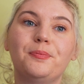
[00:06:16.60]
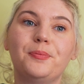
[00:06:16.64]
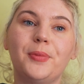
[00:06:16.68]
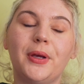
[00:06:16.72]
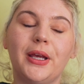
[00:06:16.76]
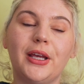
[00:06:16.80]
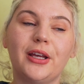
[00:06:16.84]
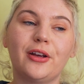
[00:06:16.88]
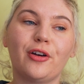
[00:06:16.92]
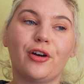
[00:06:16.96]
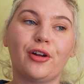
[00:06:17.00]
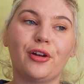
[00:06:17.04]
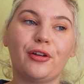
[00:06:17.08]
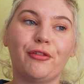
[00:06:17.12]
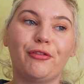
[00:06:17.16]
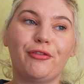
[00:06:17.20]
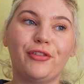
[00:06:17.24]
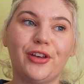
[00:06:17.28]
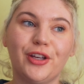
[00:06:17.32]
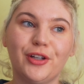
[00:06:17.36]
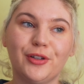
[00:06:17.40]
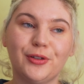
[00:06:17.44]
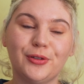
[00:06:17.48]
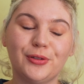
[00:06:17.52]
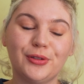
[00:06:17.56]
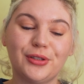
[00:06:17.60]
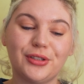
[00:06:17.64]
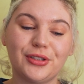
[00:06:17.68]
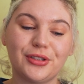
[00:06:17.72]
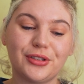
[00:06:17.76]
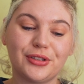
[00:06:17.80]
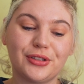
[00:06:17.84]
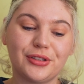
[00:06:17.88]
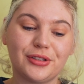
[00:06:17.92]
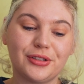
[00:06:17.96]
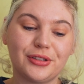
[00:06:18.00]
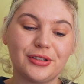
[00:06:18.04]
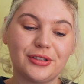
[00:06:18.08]
being on a field.
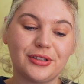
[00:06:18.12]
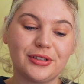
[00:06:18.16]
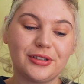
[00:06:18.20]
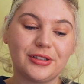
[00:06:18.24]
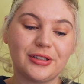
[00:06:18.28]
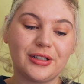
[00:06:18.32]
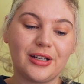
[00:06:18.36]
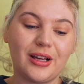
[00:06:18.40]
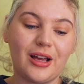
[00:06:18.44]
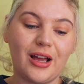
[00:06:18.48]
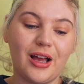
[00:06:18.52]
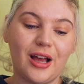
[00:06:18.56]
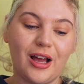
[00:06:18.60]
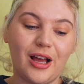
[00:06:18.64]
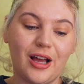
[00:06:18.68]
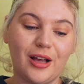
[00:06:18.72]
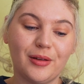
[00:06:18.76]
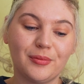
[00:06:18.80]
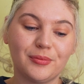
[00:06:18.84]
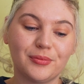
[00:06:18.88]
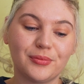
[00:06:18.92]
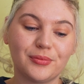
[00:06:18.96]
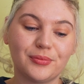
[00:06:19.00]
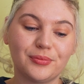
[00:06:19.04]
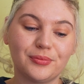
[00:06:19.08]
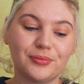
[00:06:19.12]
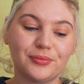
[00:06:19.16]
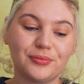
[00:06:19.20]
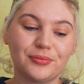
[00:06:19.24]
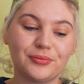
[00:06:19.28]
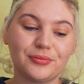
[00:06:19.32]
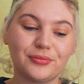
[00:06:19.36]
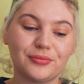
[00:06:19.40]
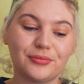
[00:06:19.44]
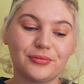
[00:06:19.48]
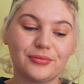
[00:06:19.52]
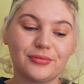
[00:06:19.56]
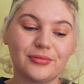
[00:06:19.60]

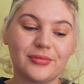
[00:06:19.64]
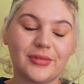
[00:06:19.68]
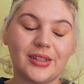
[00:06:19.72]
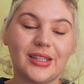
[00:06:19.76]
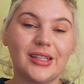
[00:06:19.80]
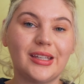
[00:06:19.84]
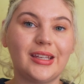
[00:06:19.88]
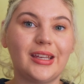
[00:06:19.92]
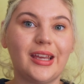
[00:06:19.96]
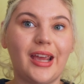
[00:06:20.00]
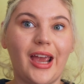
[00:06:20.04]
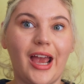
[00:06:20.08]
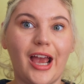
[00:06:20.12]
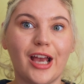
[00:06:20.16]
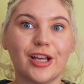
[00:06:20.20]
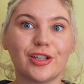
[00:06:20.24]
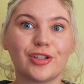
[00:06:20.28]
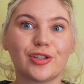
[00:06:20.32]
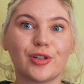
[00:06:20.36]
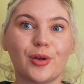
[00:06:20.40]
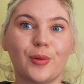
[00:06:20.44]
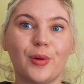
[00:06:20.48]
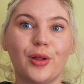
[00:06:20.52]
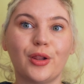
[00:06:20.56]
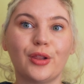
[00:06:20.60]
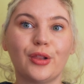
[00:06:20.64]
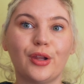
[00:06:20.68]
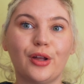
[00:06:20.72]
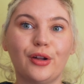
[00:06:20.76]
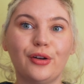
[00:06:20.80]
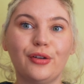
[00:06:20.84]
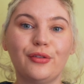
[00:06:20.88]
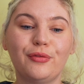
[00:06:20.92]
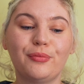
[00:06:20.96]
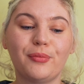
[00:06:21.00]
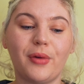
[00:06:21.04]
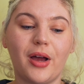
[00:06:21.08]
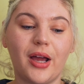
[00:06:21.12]
Yeah, so a lot
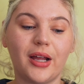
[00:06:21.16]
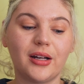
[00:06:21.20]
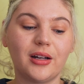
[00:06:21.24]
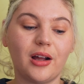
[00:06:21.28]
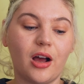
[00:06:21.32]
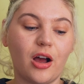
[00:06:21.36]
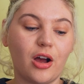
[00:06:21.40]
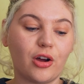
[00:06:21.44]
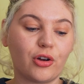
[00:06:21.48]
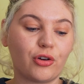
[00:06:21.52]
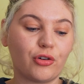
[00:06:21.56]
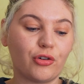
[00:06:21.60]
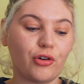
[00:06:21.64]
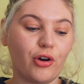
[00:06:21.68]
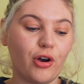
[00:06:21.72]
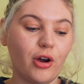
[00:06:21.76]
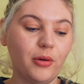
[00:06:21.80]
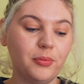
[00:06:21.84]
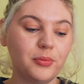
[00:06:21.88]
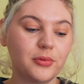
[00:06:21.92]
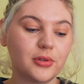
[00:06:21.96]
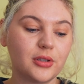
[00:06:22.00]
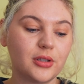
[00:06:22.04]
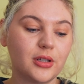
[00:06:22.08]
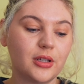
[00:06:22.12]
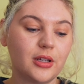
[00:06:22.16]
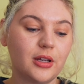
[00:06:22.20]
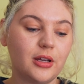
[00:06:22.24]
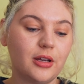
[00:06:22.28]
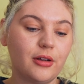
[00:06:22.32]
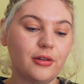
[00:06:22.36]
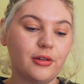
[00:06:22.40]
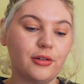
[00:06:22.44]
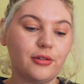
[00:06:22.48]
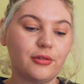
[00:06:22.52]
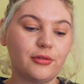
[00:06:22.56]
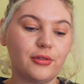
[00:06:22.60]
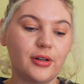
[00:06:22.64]
of mine are cropped.
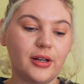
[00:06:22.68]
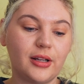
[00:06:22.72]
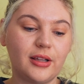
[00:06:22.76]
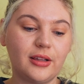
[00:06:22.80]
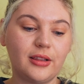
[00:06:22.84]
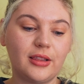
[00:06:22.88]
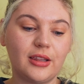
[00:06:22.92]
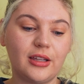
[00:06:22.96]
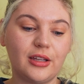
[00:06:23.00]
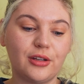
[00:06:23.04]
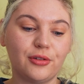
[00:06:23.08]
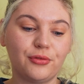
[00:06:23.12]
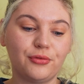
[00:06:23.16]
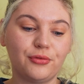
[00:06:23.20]
Ready? The